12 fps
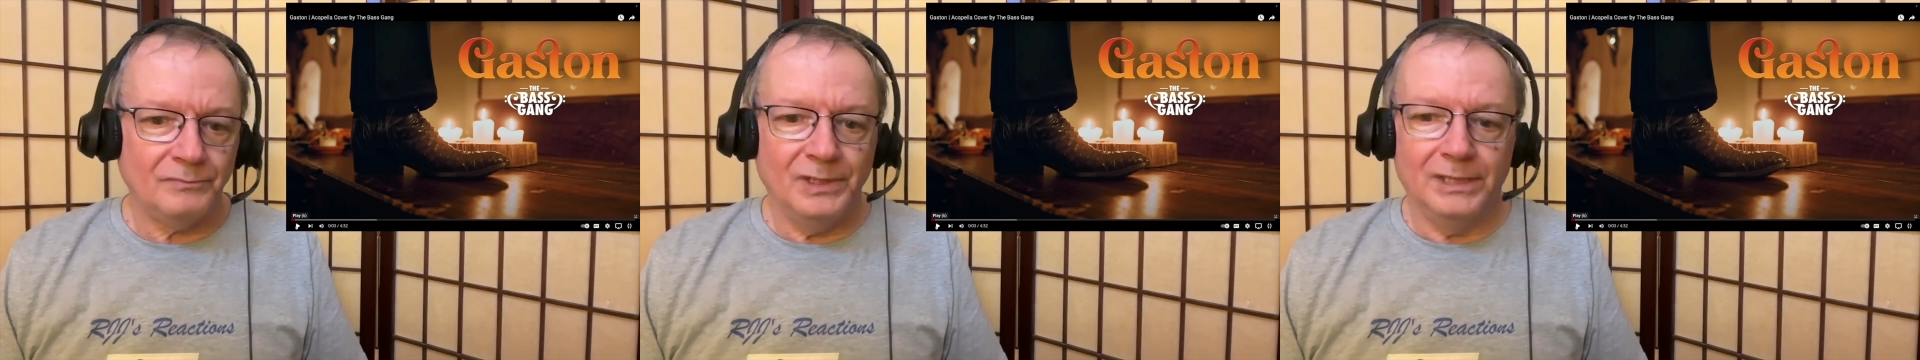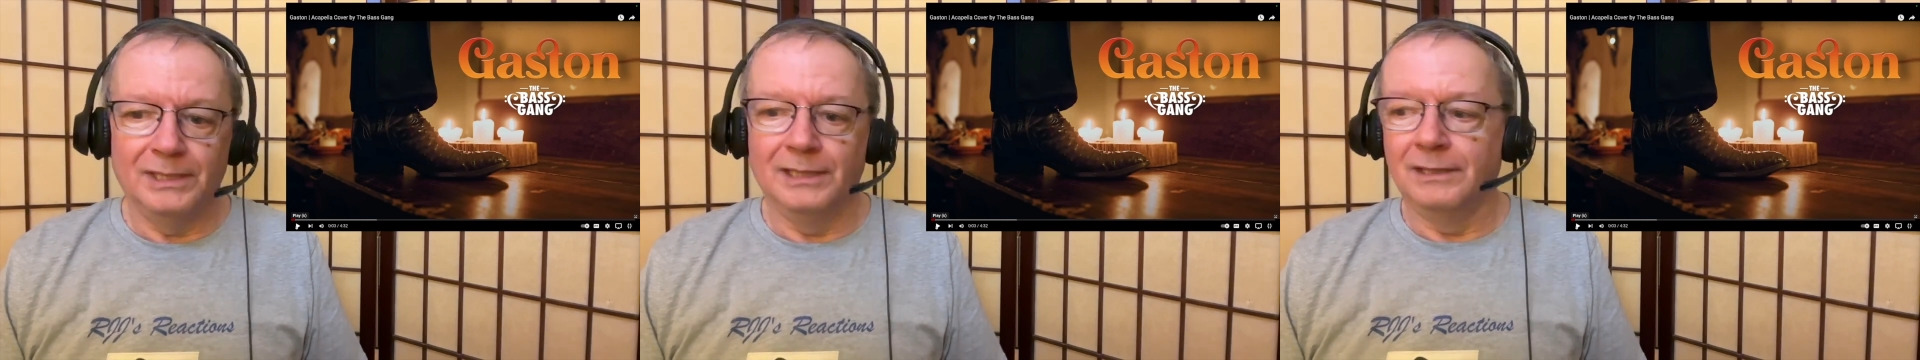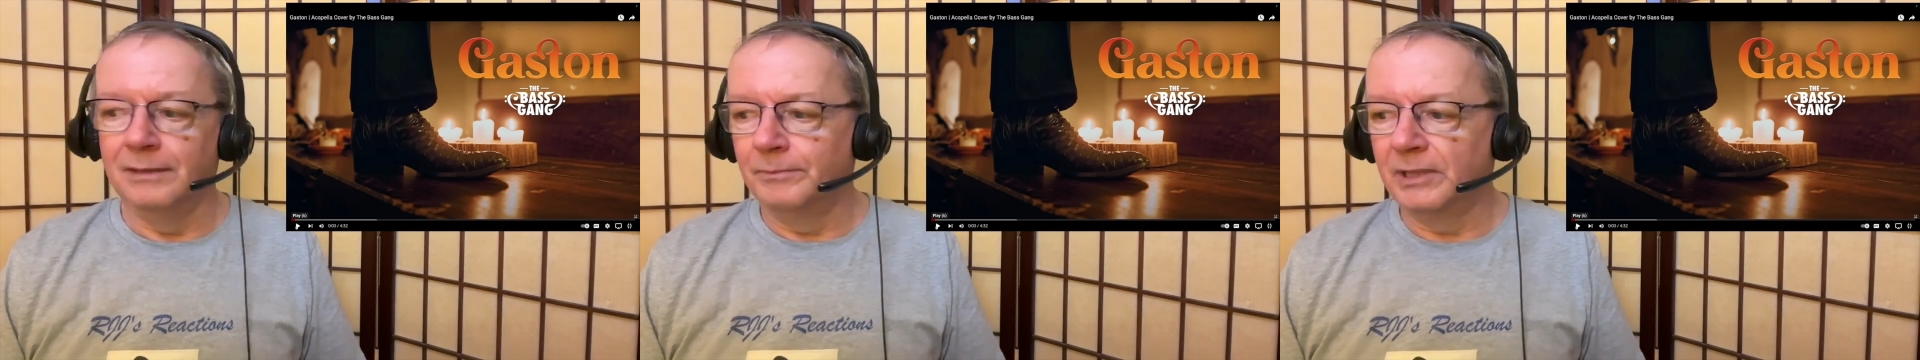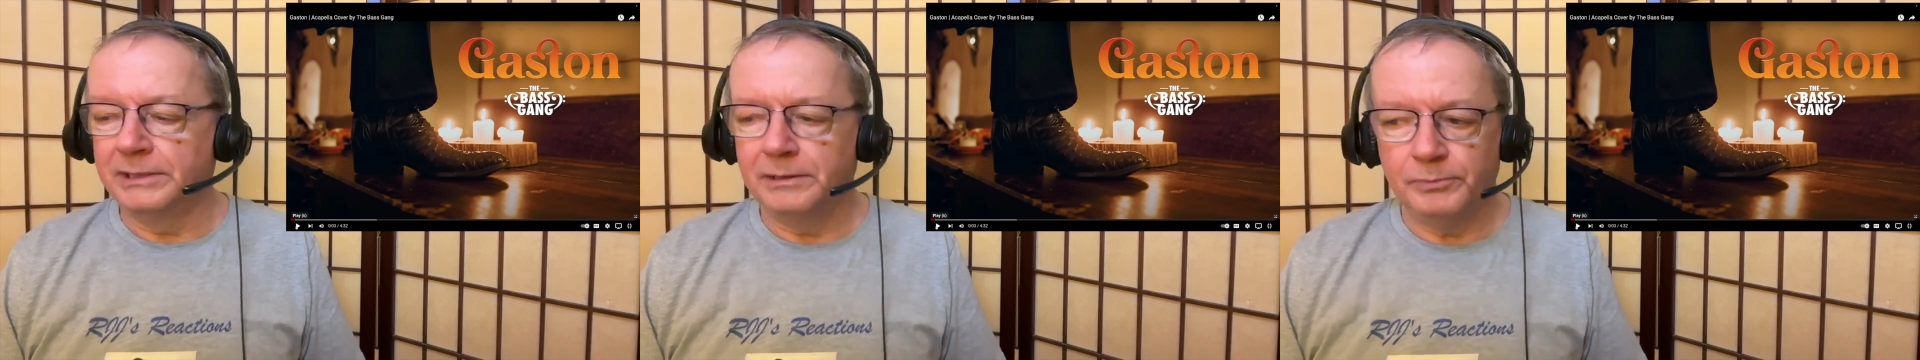Um,
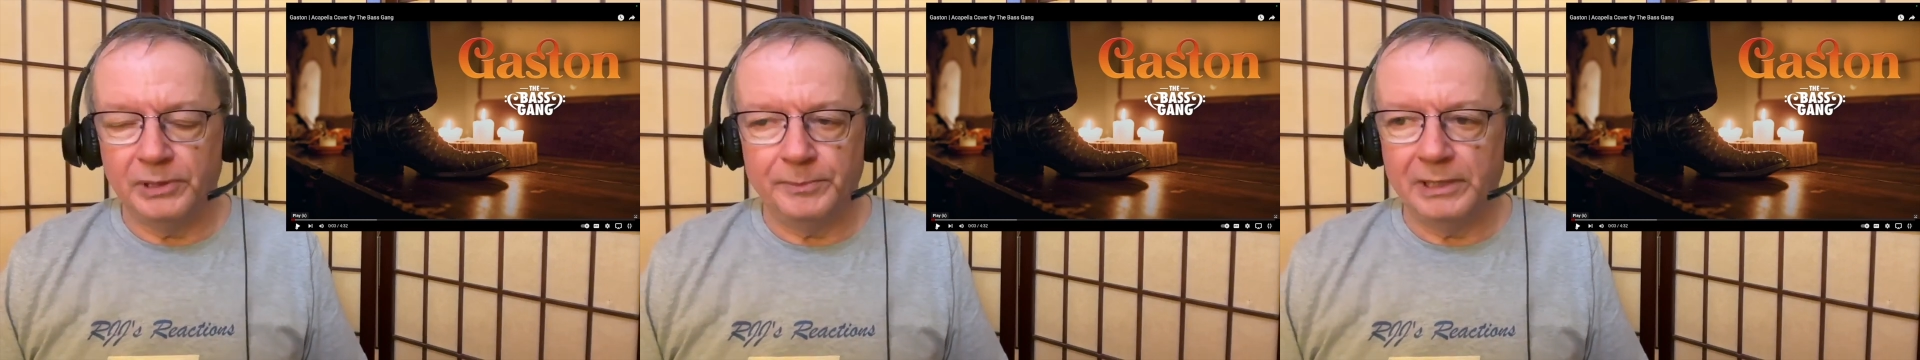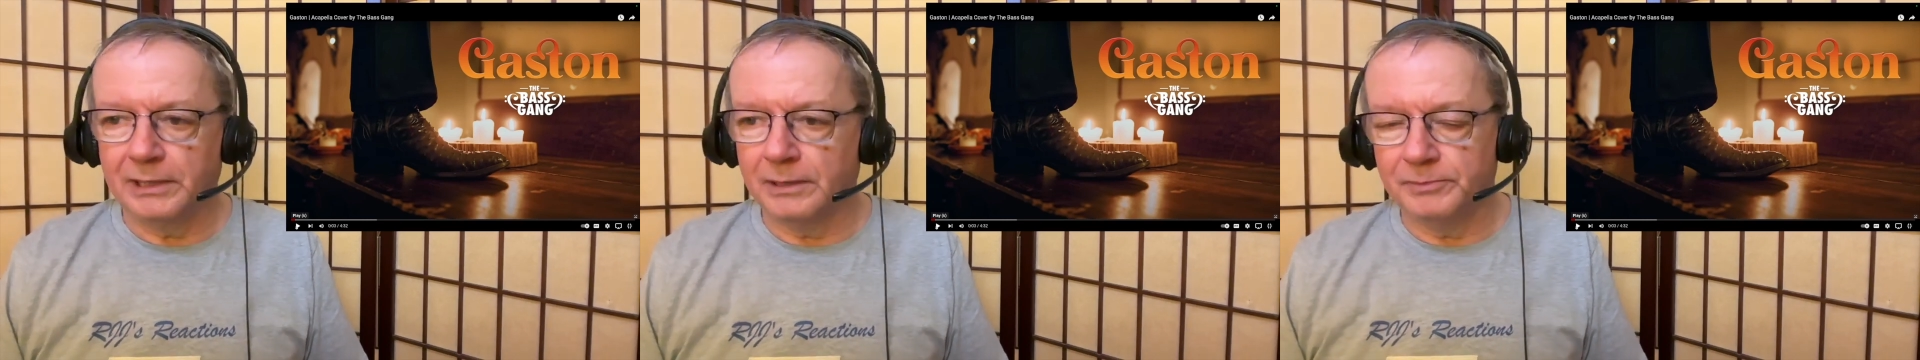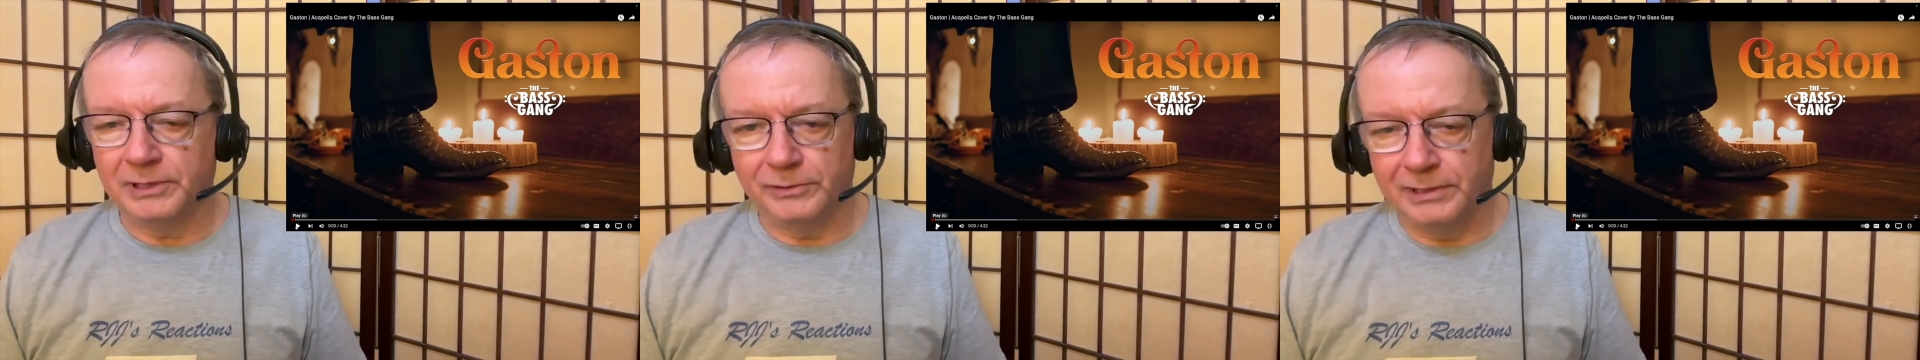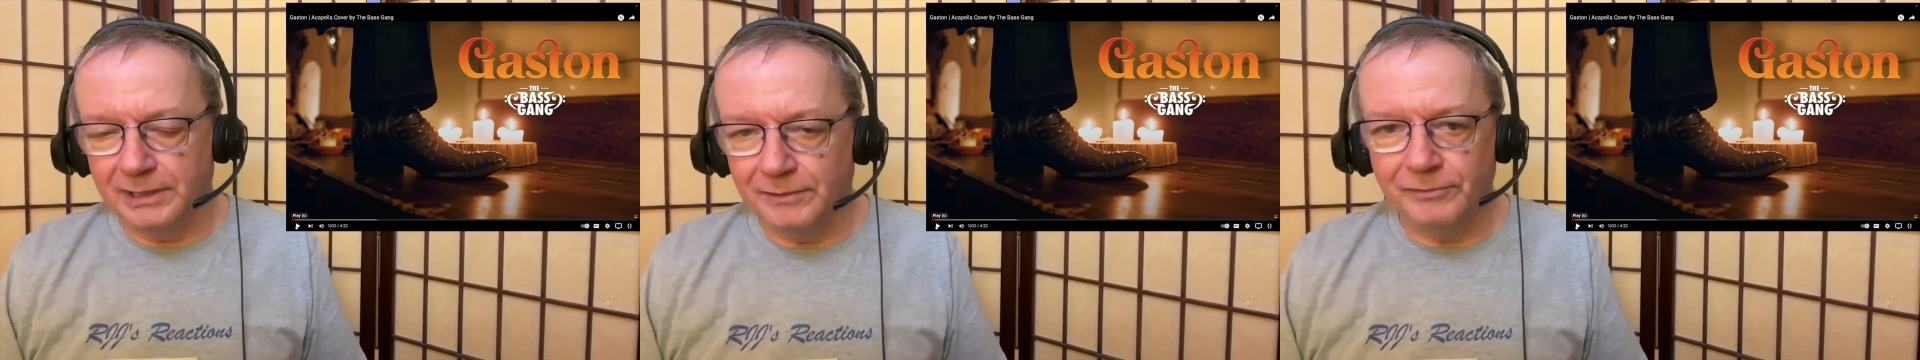I didn't bring my cup
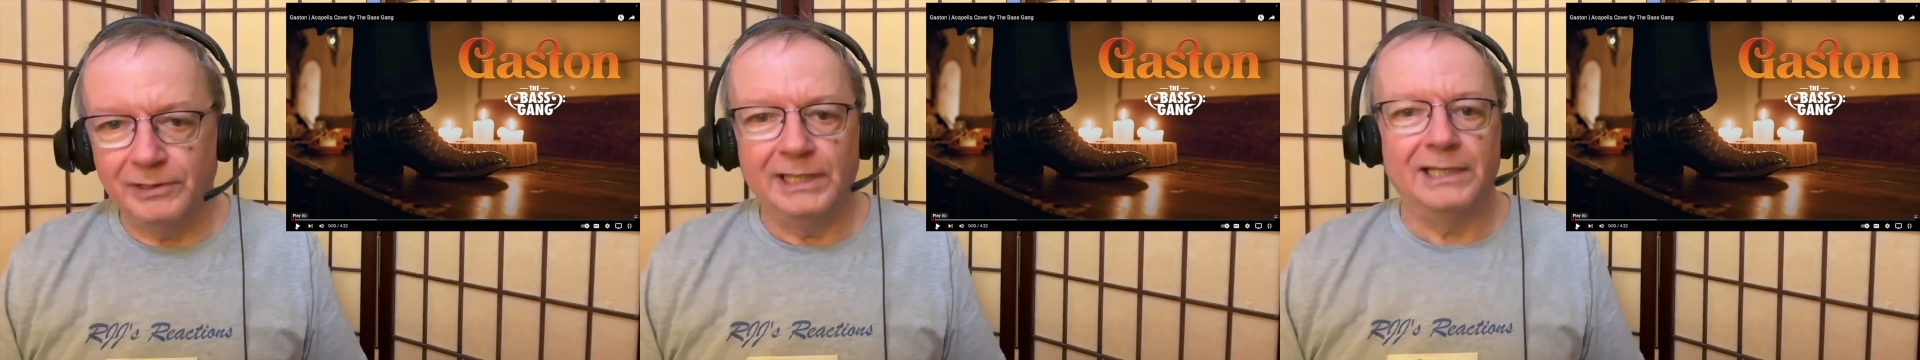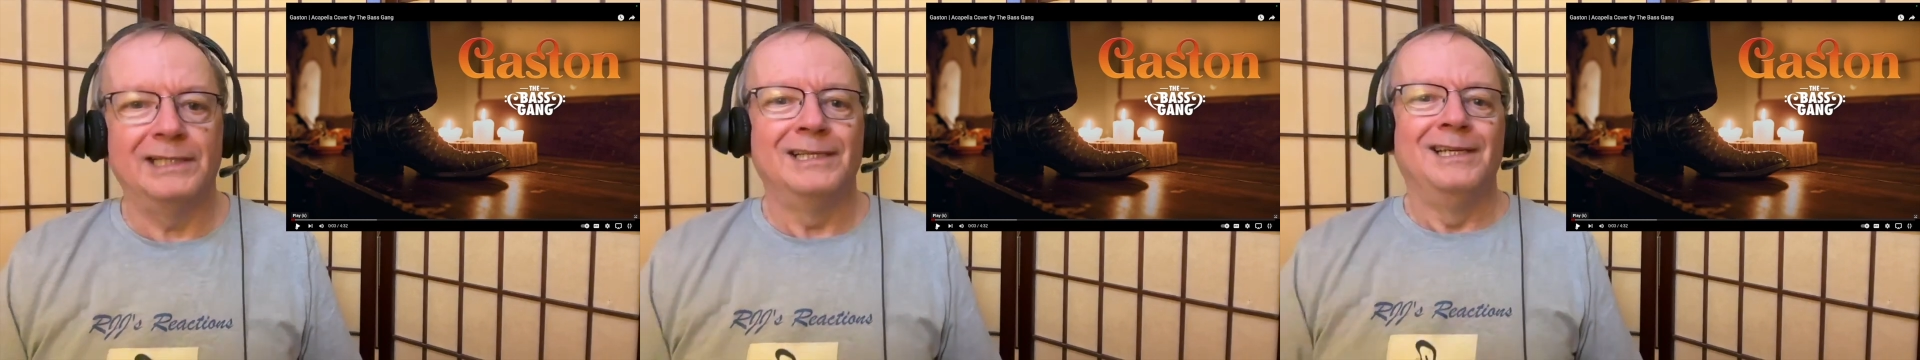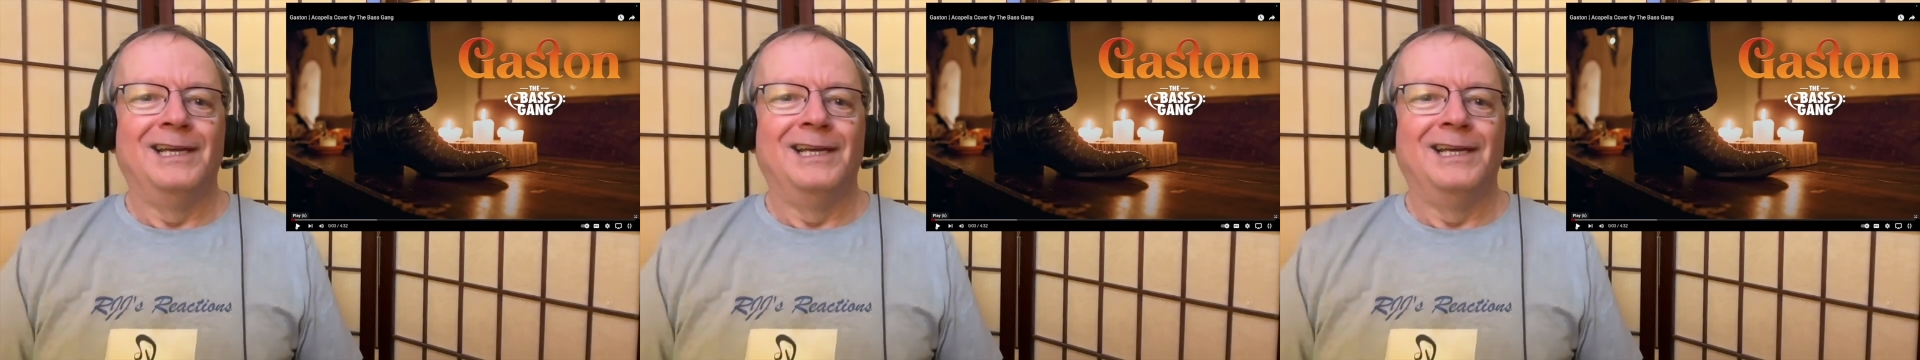down, I keep forgetting.